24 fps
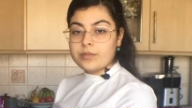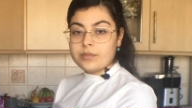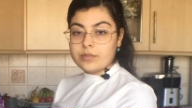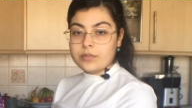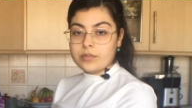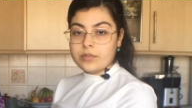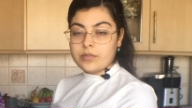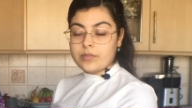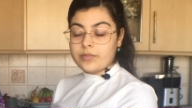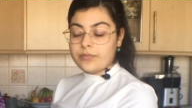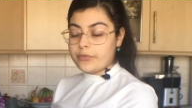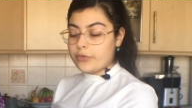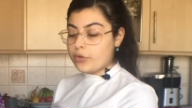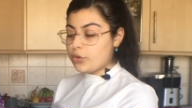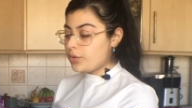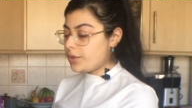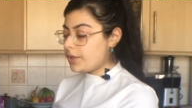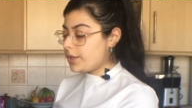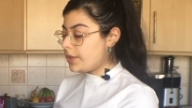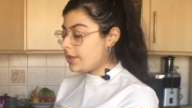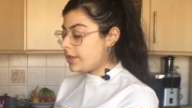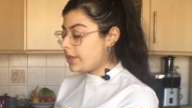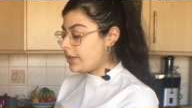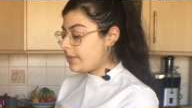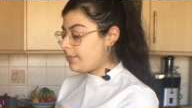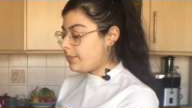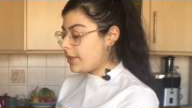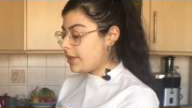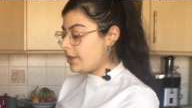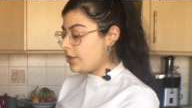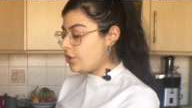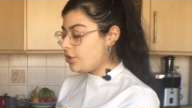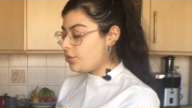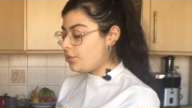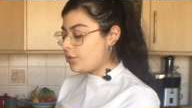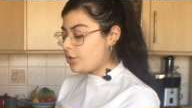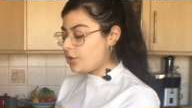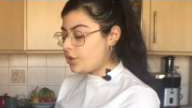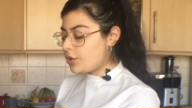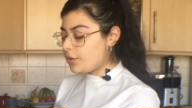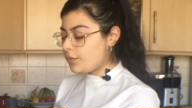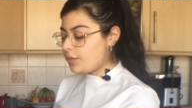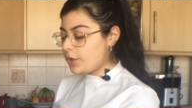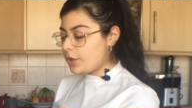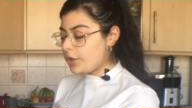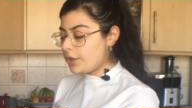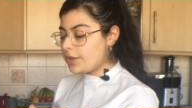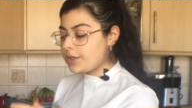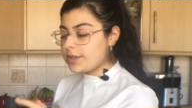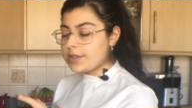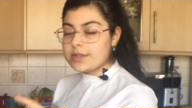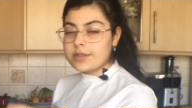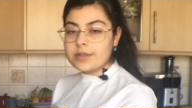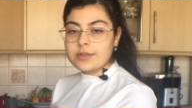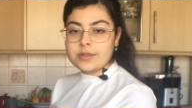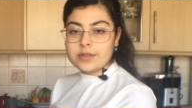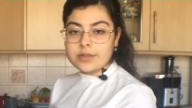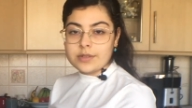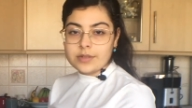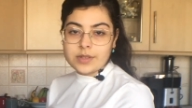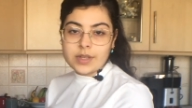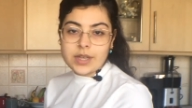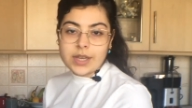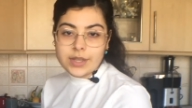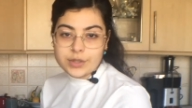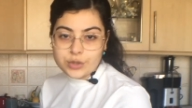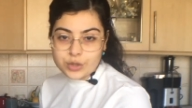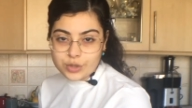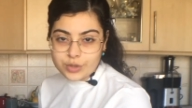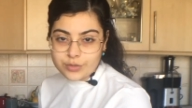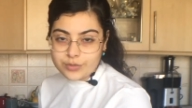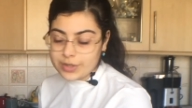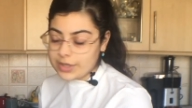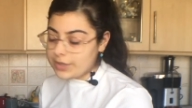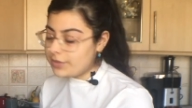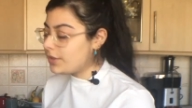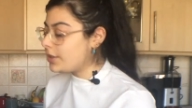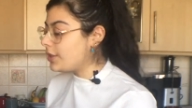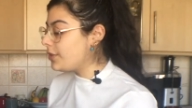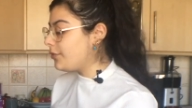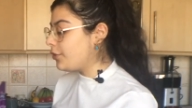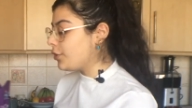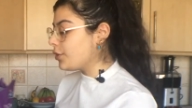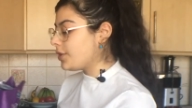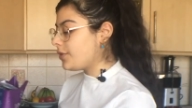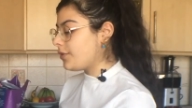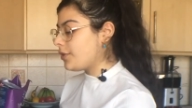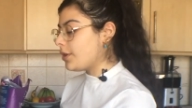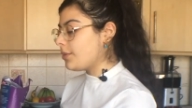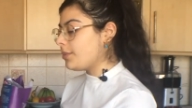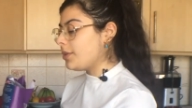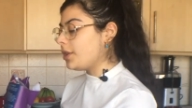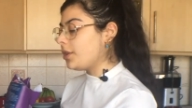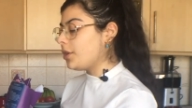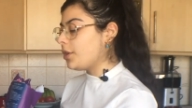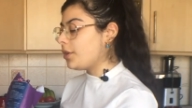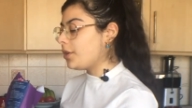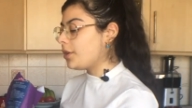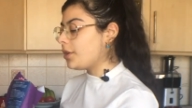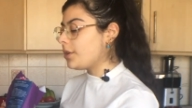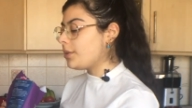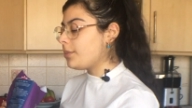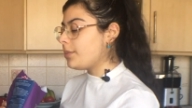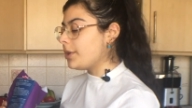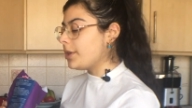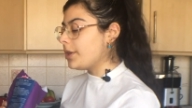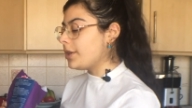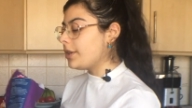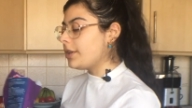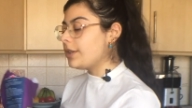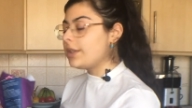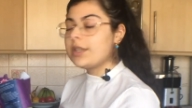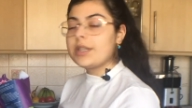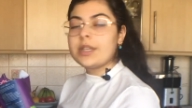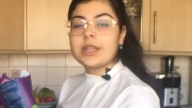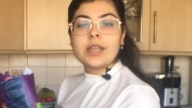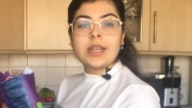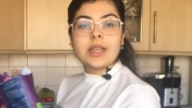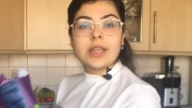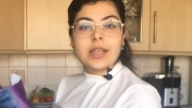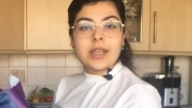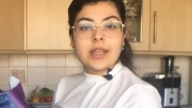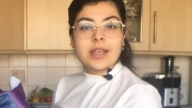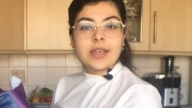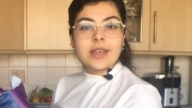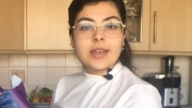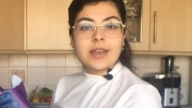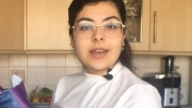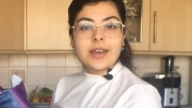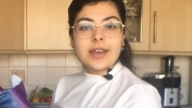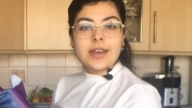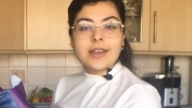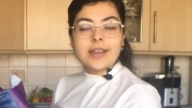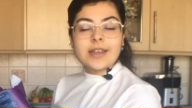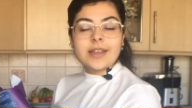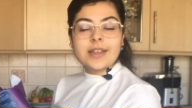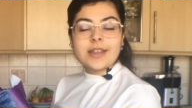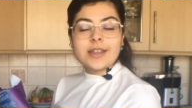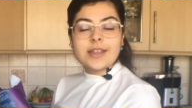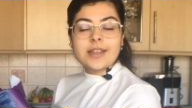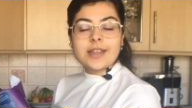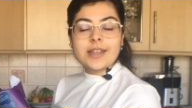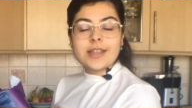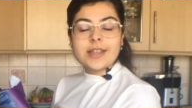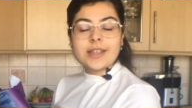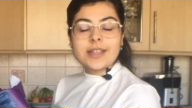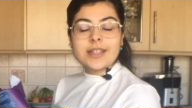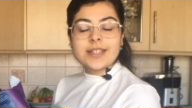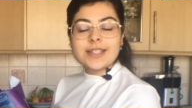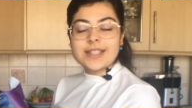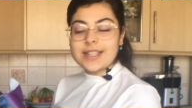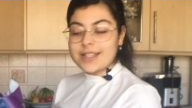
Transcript: frozen spinach, which, to be honest, I should have let it defrost for a bit longer, but I didn't.